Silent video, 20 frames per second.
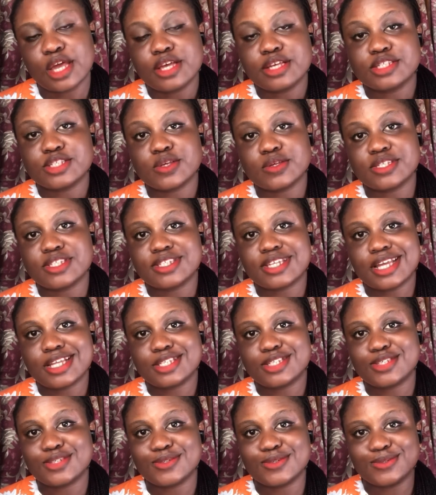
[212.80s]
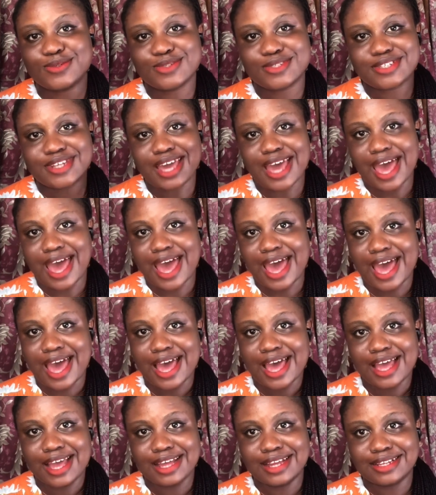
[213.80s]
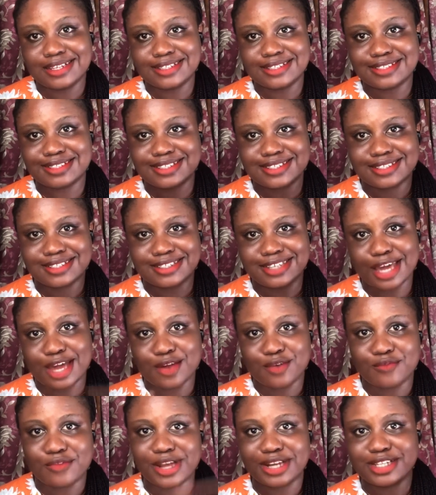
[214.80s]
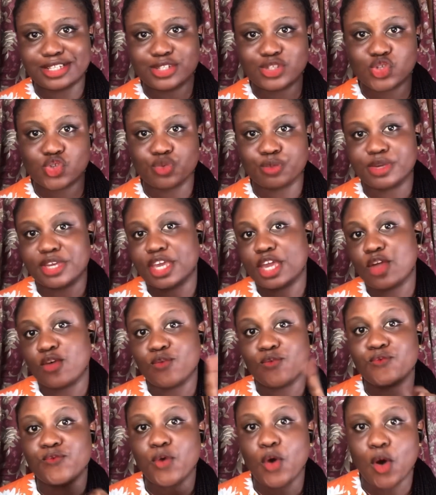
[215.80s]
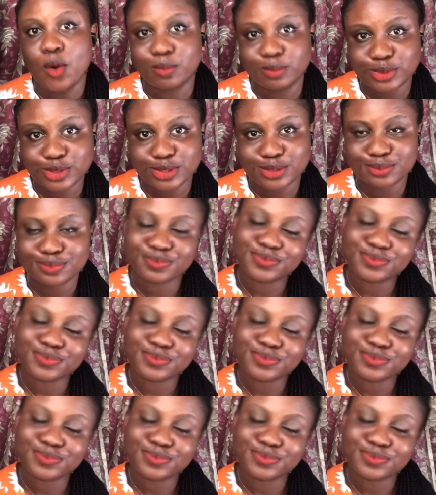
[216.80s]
So stay tuned and get ready to be informed.